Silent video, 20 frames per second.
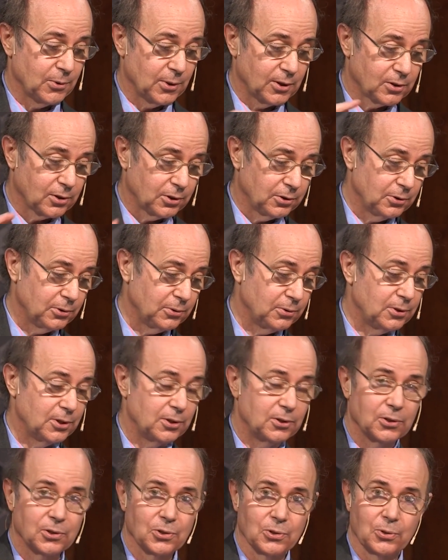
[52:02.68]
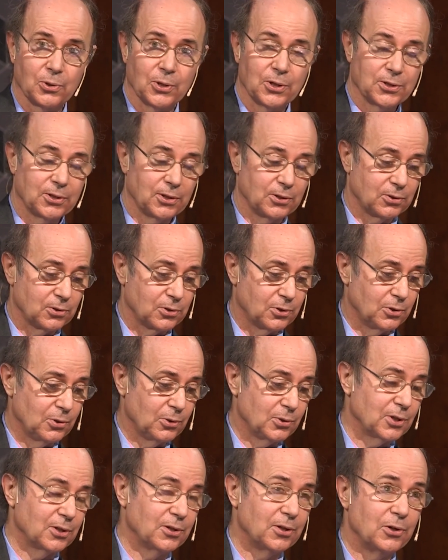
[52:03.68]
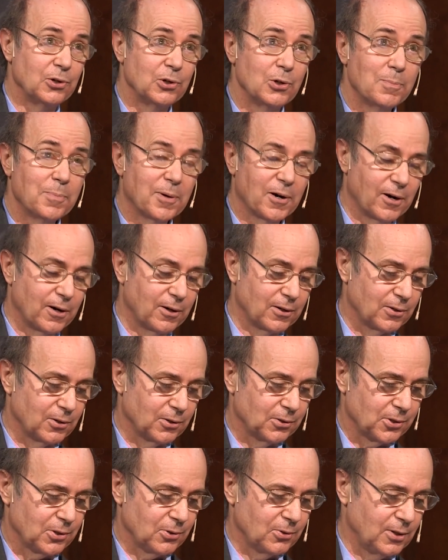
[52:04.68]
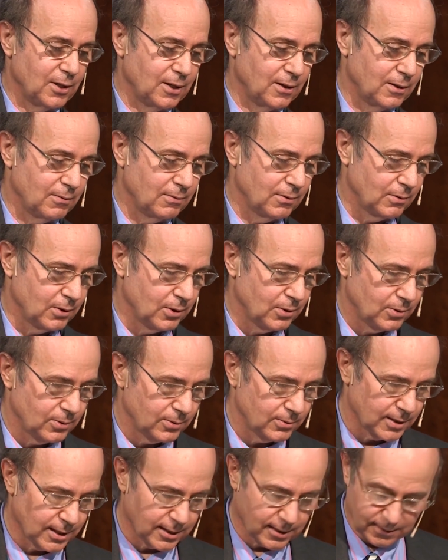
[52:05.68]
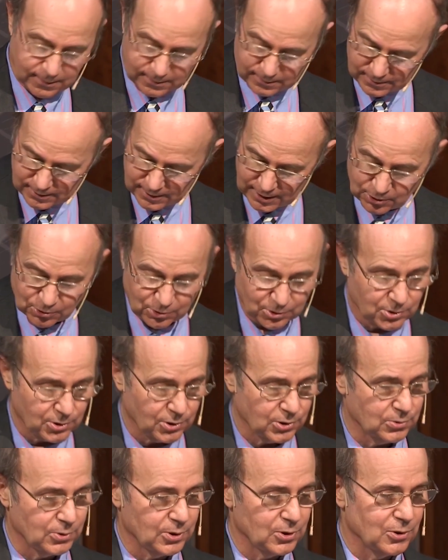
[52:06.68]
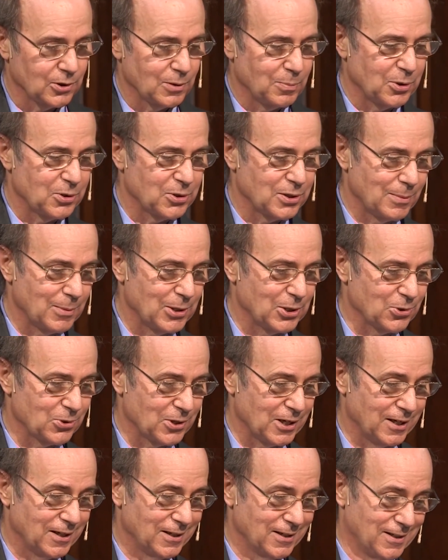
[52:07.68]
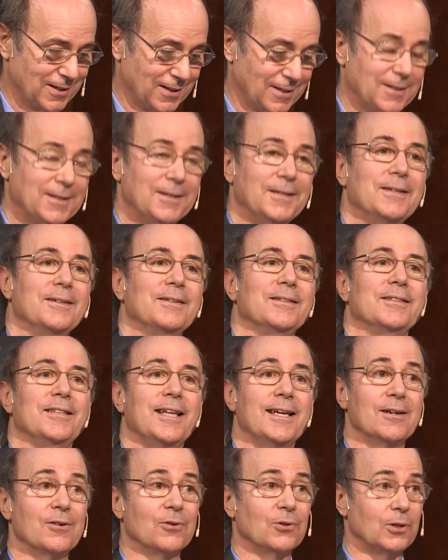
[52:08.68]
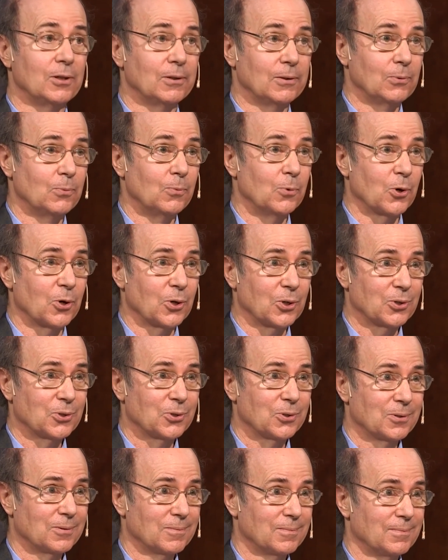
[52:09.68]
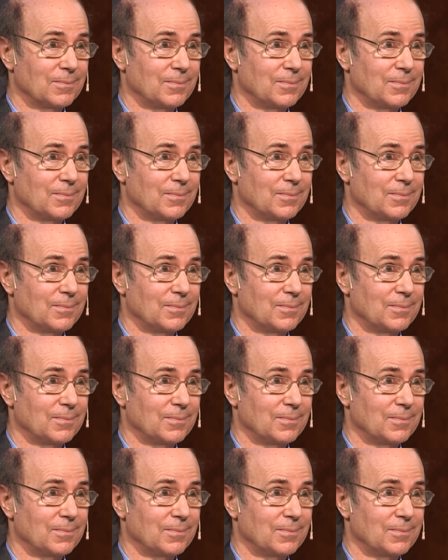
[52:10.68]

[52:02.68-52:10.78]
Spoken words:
you include the distortions due to the new particles you introduce with supersymmetry, then it all works.